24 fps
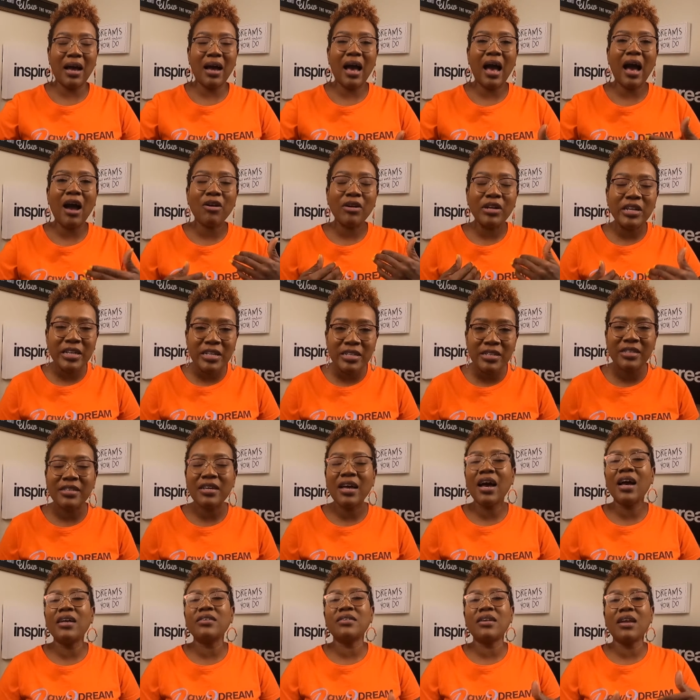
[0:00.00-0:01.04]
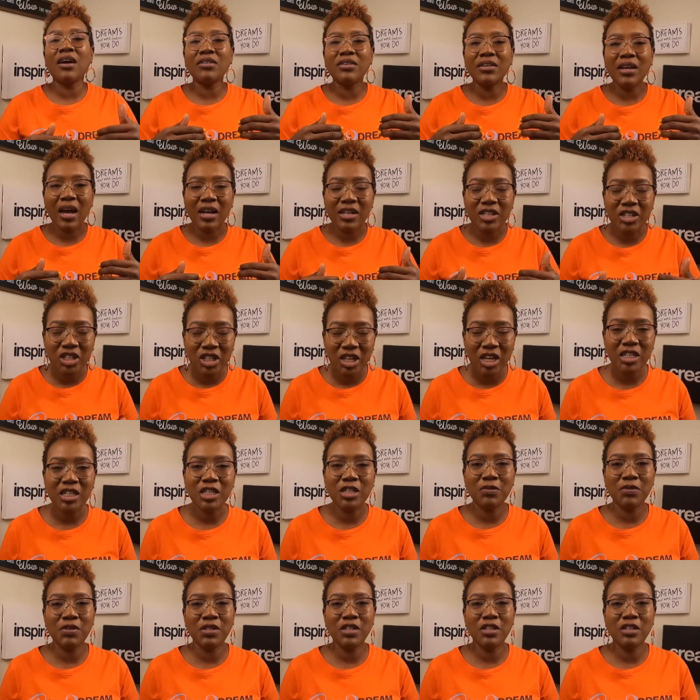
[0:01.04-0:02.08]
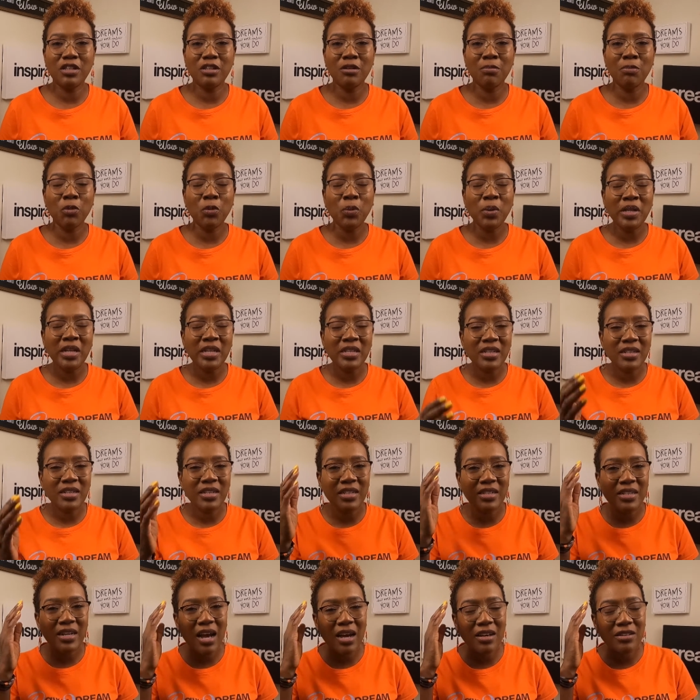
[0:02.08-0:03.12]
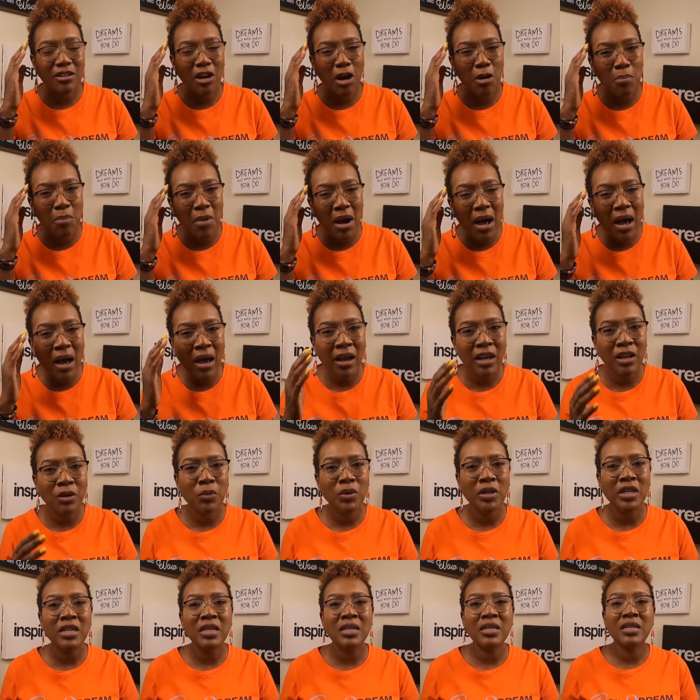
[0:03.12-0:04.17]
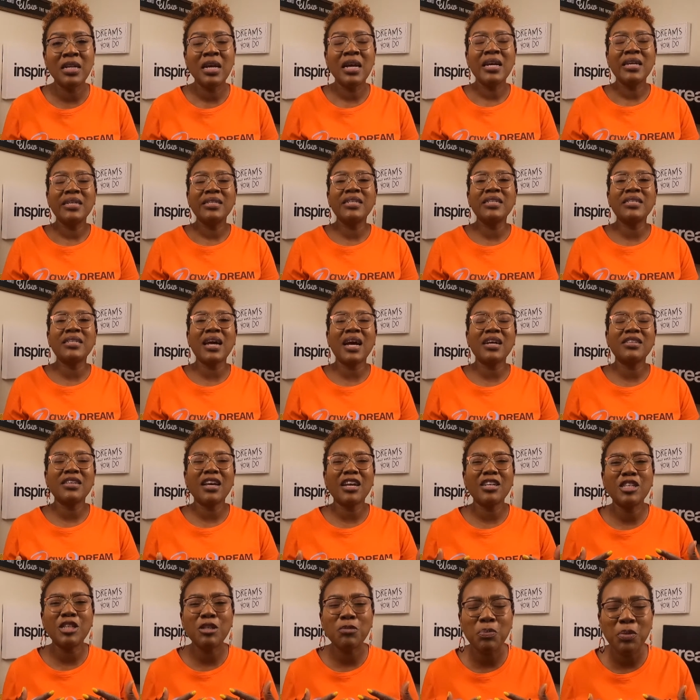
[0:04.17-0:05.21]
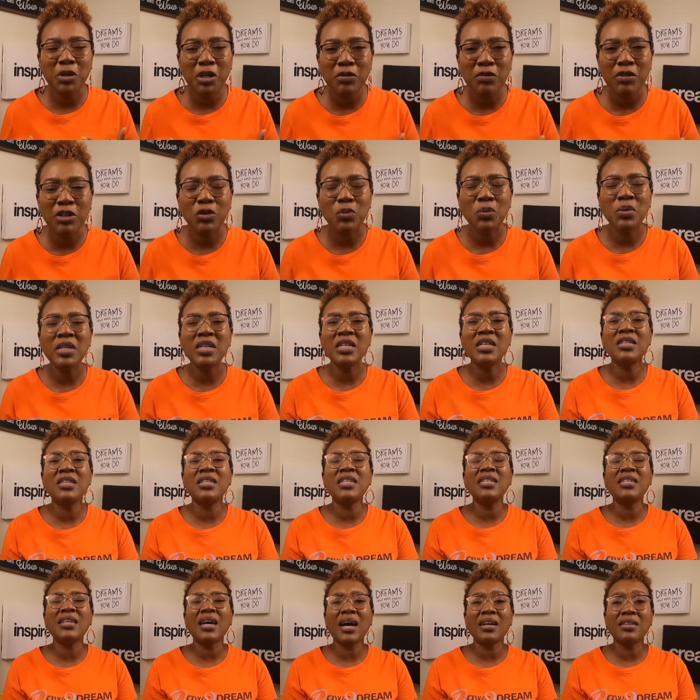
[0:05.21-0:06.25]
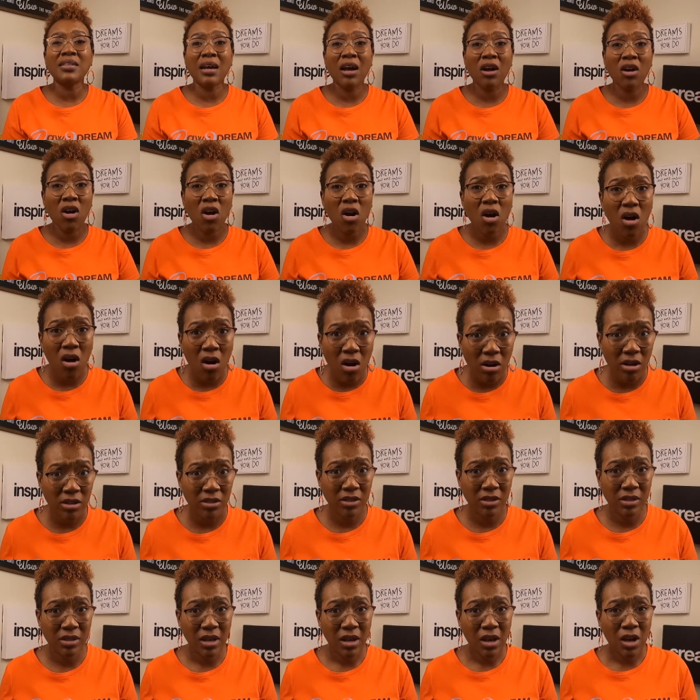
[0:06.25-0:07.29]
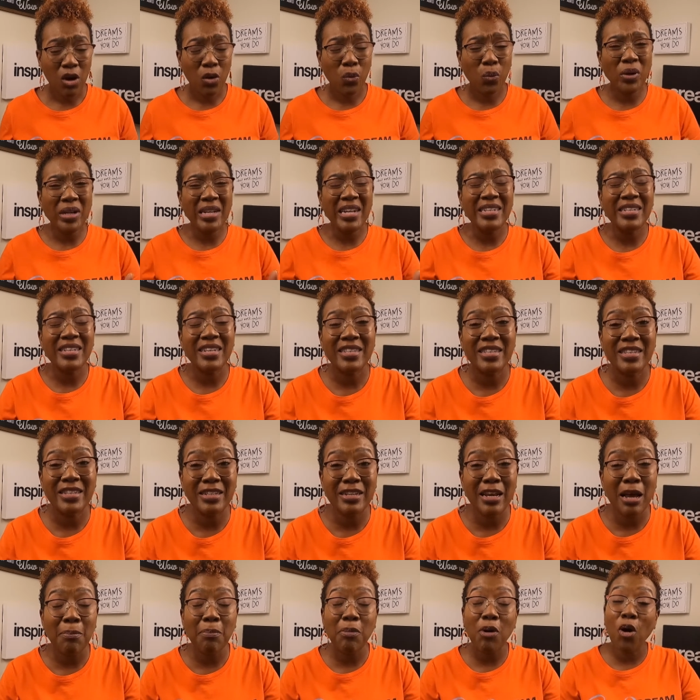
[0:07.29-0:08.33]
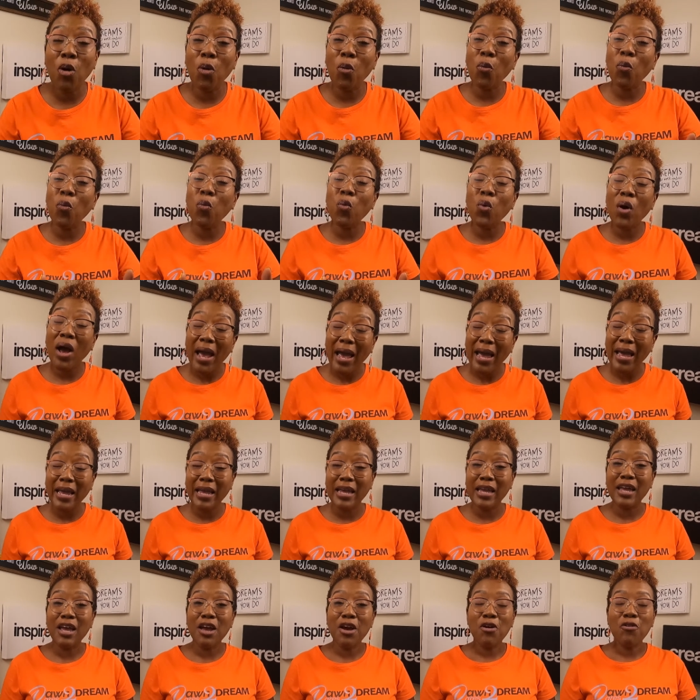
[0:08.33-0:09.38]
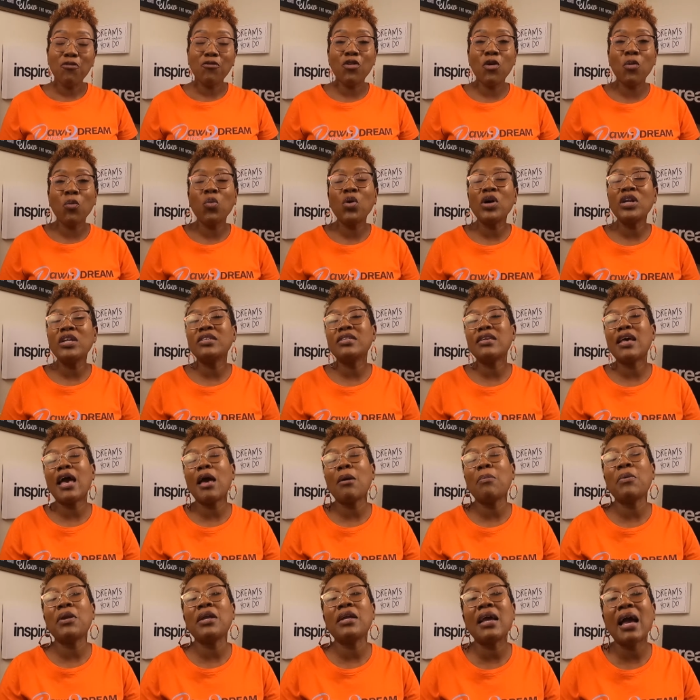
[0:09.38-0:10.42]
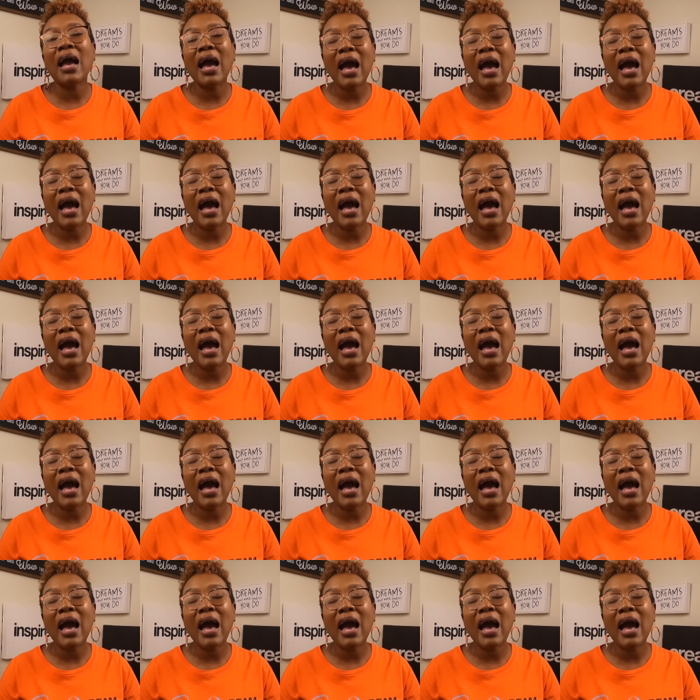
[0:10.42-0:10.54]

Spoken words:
our insides and our digestive system, but we need to detox our mind. We need to detox our spirits. We need to detox our hearts. We need to step away from what is happening